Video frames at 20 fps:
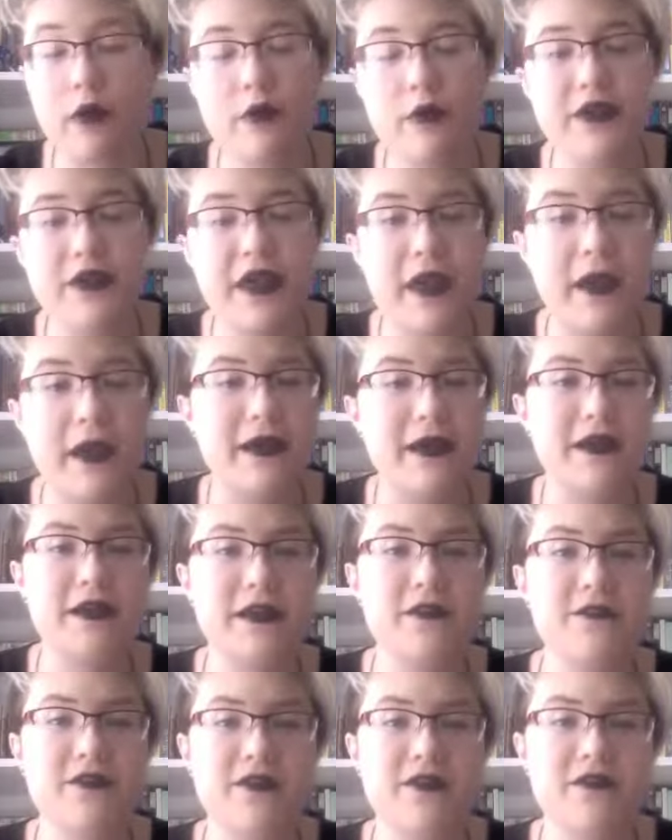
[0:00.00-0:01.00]
yeah,
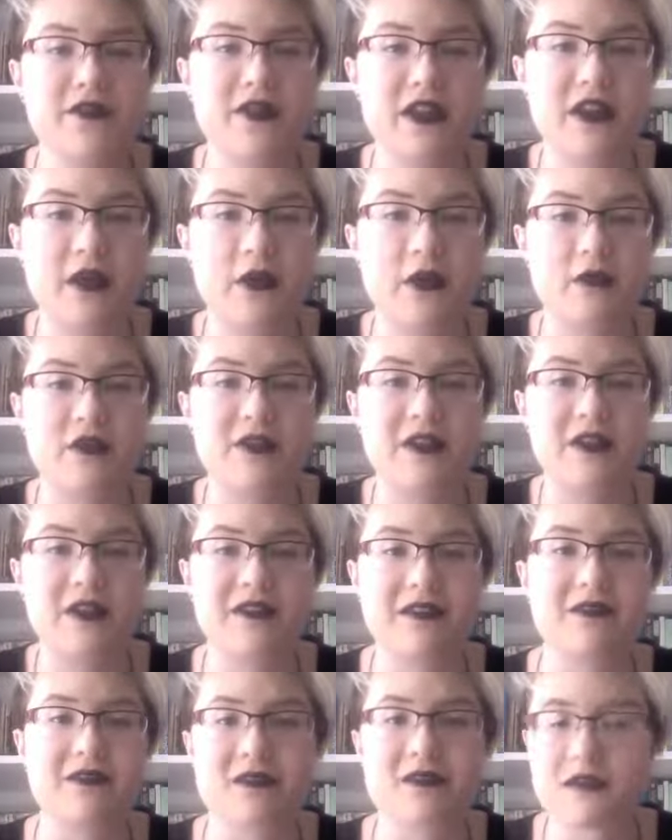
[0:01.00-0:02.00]
end of the video
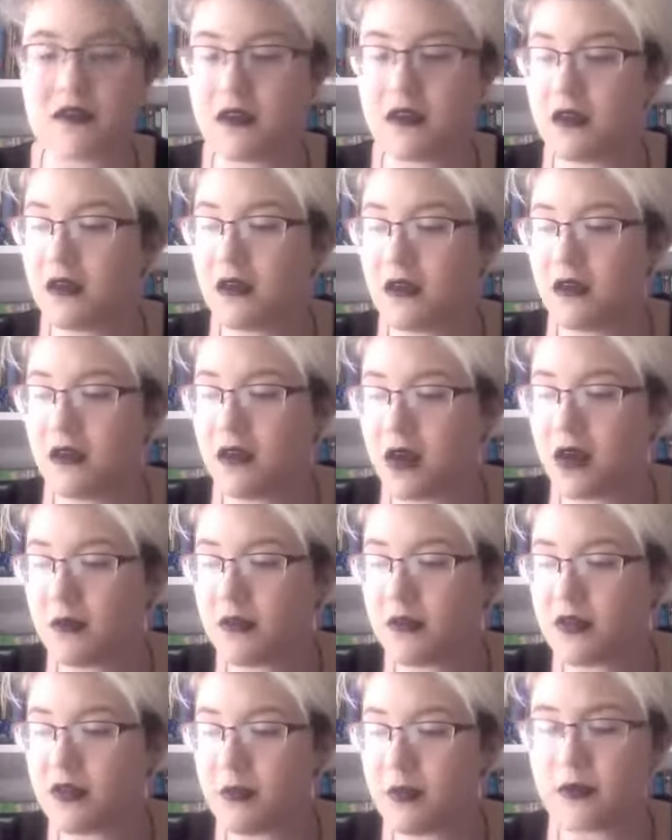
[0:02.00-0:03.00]
things. I'm
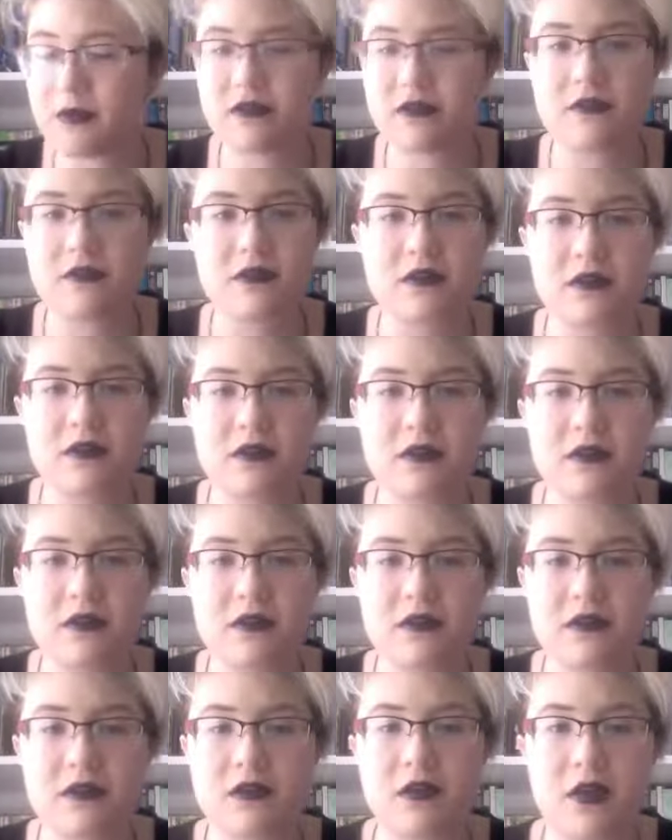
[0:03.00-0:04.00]
supposed to
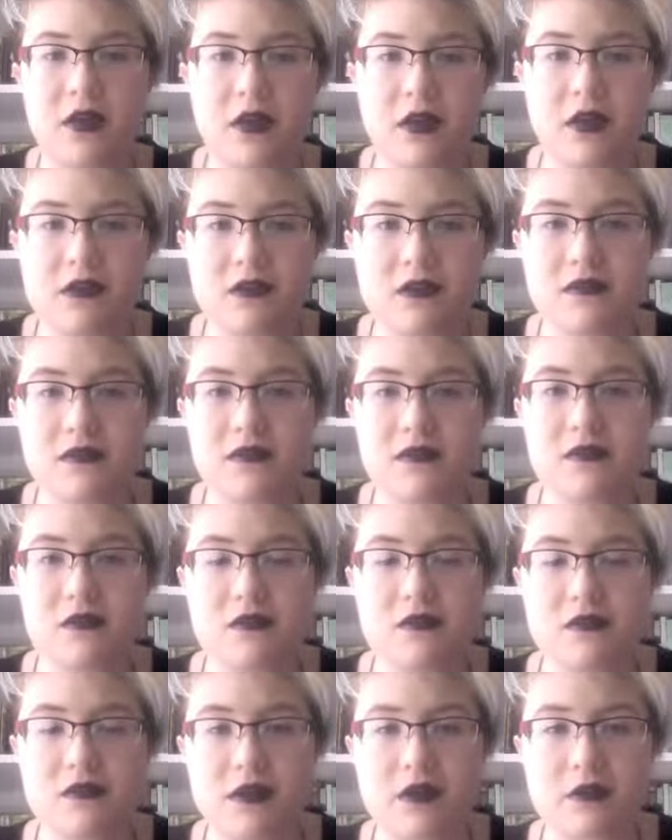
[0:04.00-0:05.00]

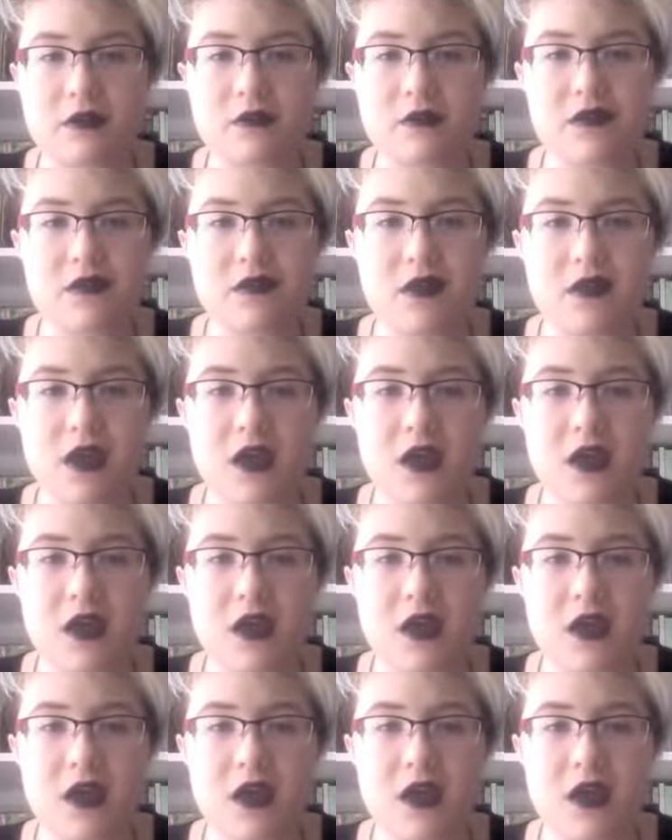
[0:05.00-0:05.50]
do those.